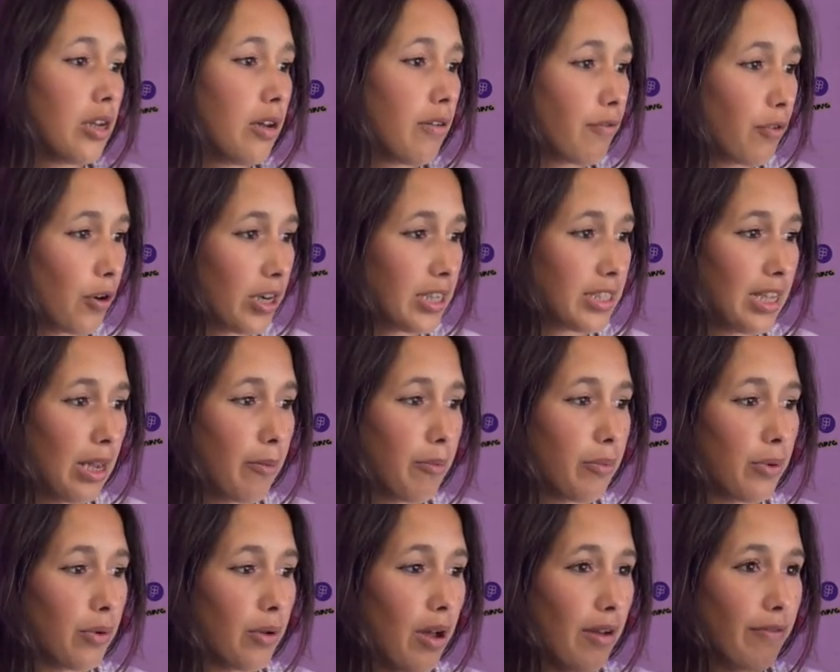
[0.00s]
For
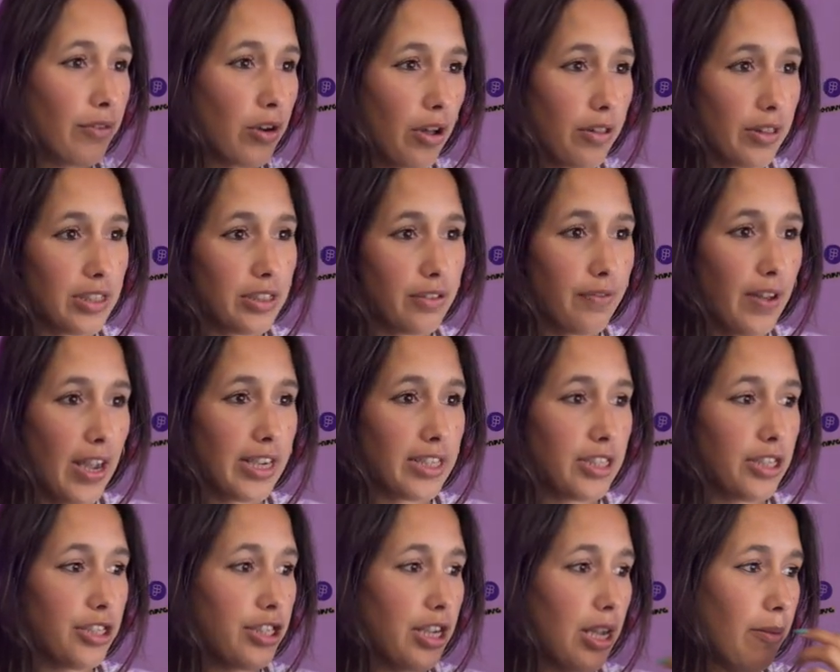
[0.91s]
example, I've got this
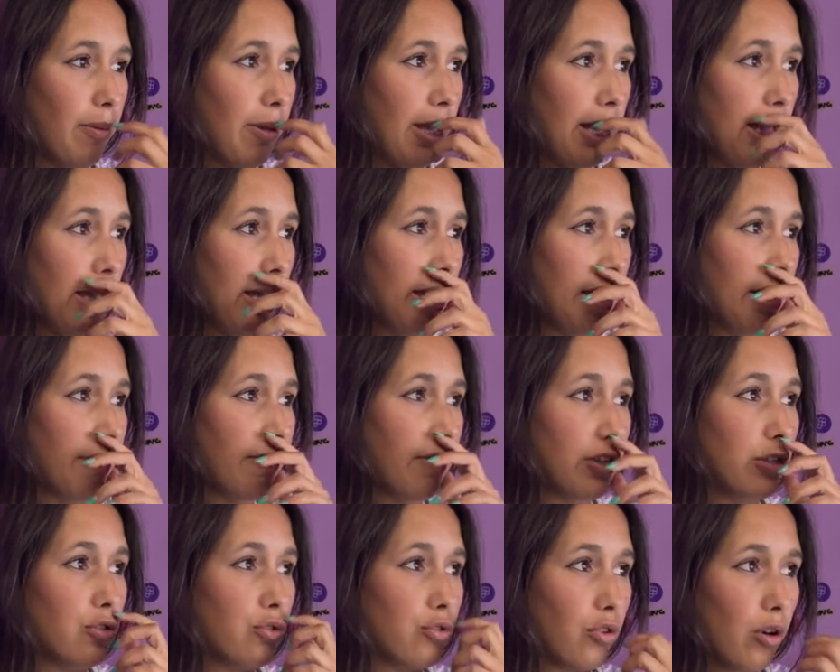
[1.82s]
vector shape here, and if
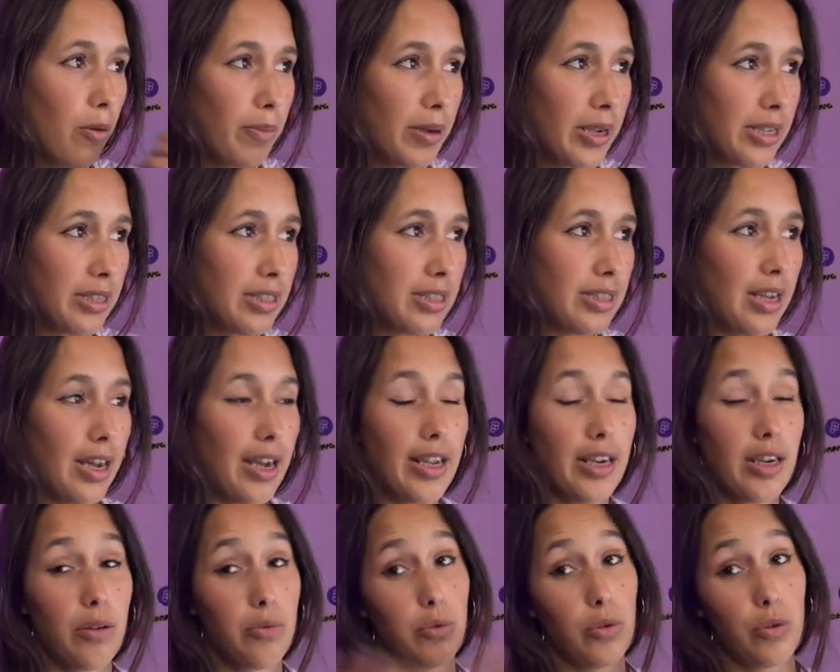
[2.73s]
I drop it
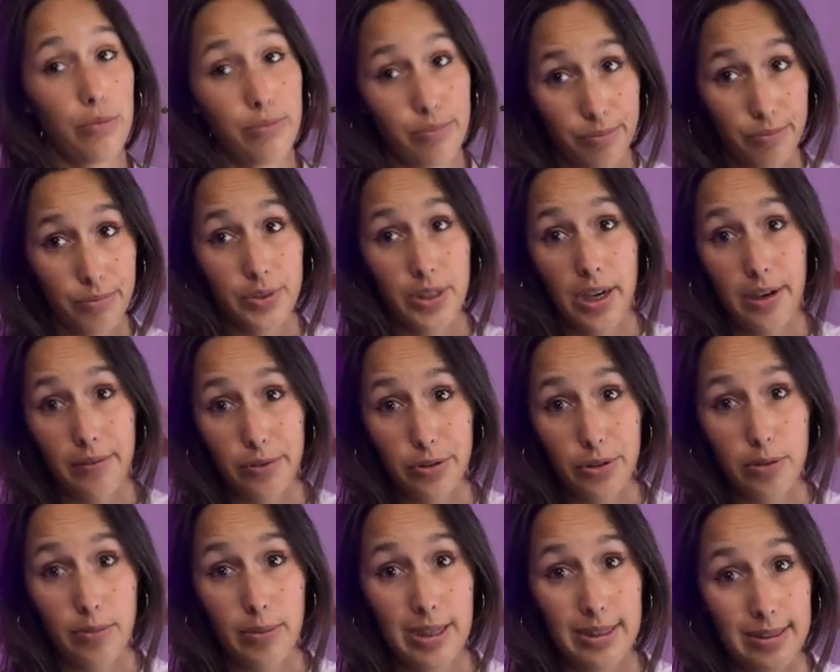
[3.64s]
inside, it will kind of
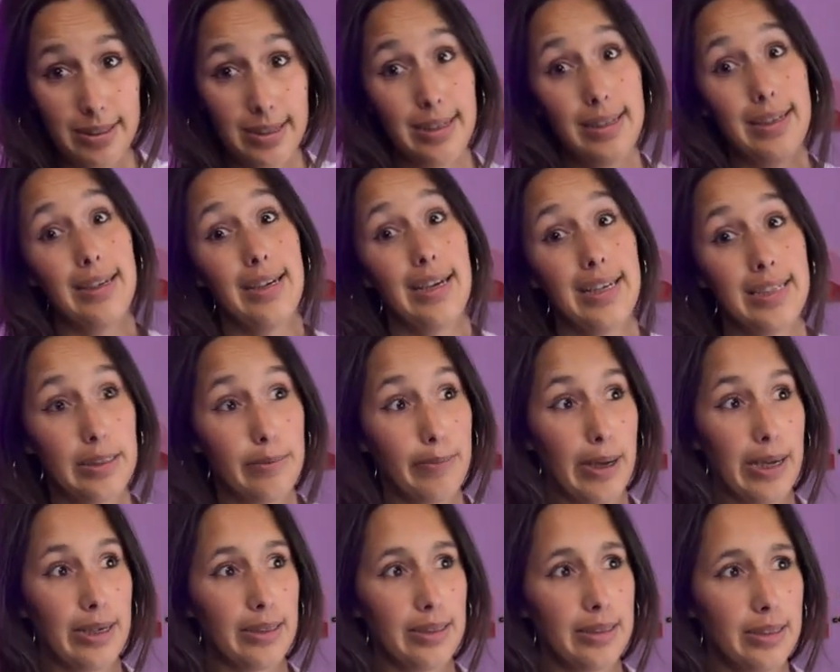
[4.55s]
automatically
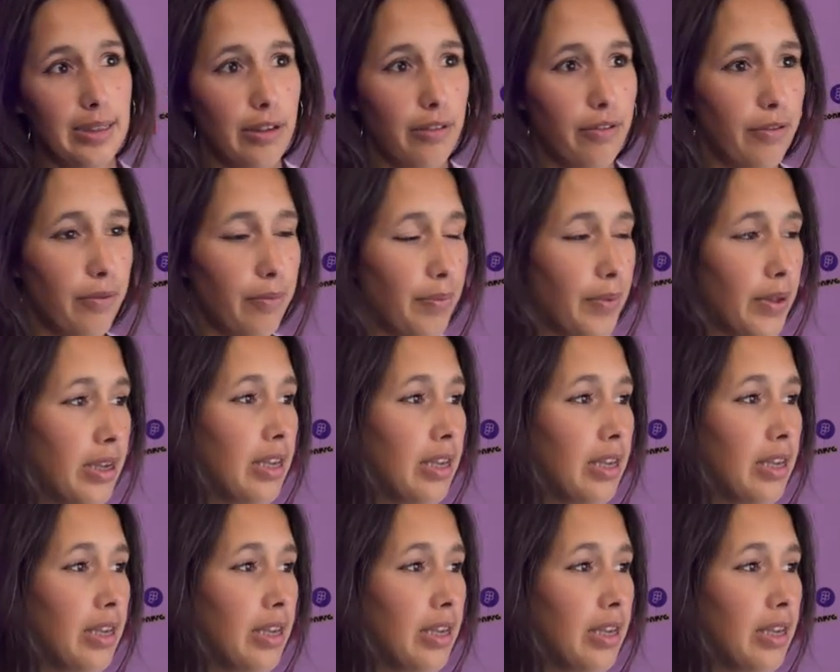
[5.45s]
expand itself.